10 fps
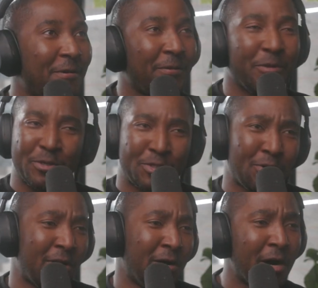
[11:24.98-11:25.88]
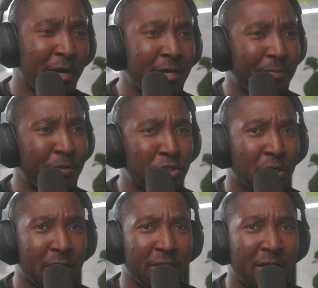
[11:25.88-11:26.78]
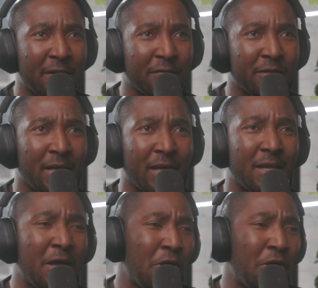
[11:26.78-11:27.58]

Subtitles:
You know, start hugging up each other and everything.